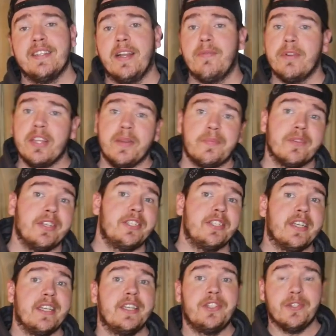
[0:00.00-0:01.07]
I really
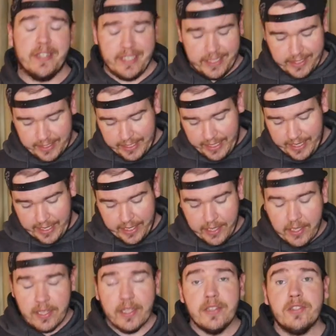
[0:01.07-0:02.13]
appreciate you joining us today.
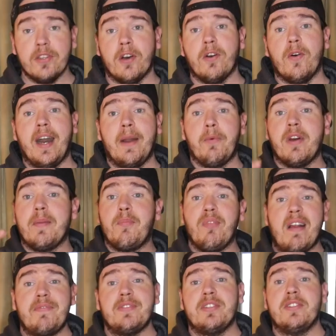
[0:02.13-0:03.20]
So I want to
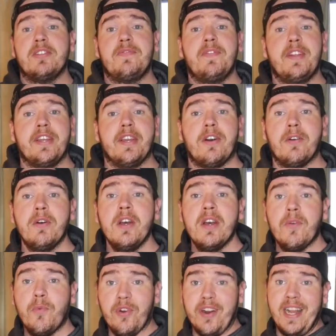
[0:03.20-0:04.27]
preface this video.
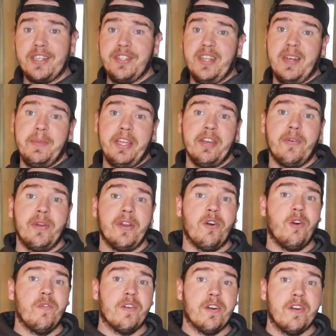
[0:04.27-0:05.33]
We're actually going to be going
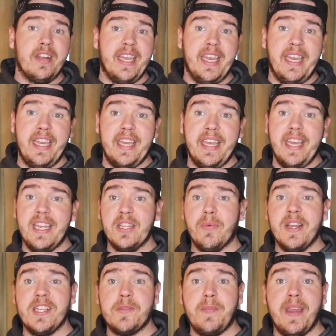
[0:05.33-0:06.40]
over a in the
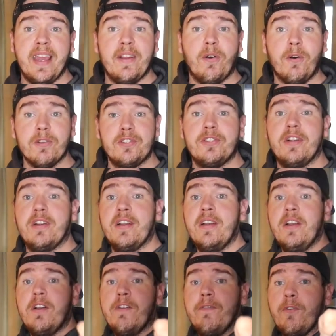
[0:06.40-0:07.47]
waistband holster
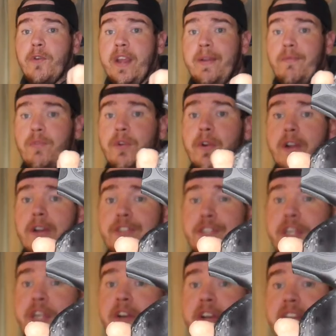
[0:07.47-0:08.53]
for a Ruger
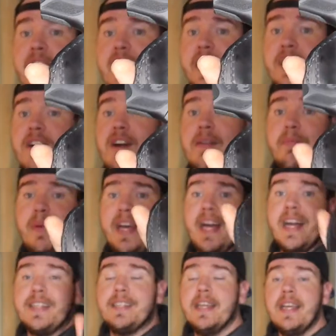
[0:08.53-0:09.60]
Security 9
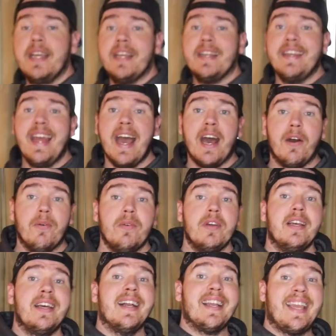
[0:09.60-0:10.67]
Compact. Now,
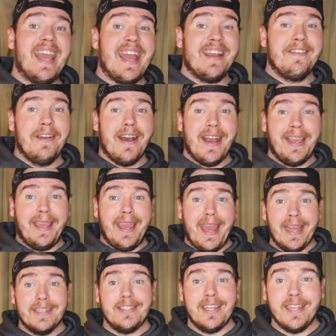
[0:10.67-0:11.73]
again, I
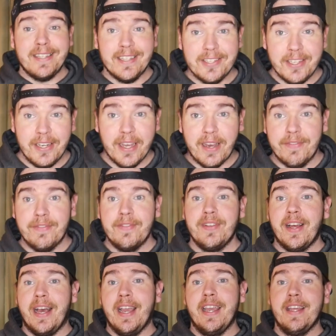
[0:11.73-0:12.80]
can't state this enough.
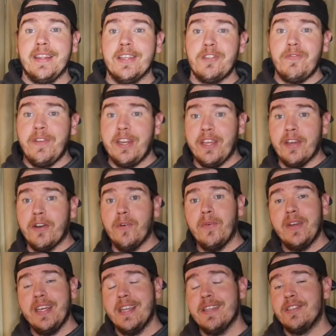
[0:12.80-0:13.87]
I, this video
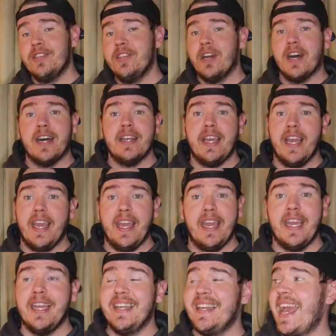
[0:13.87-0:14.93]
is not
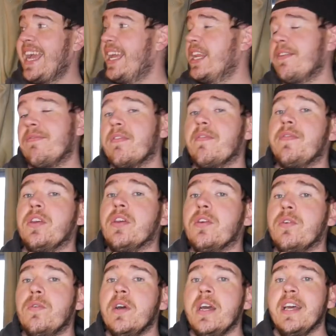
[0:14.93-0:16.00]
a negative
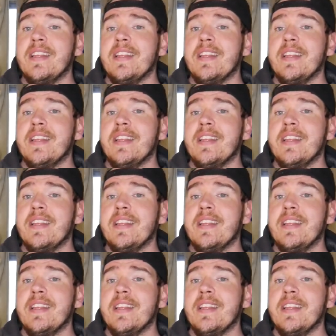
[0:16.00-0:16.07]
review.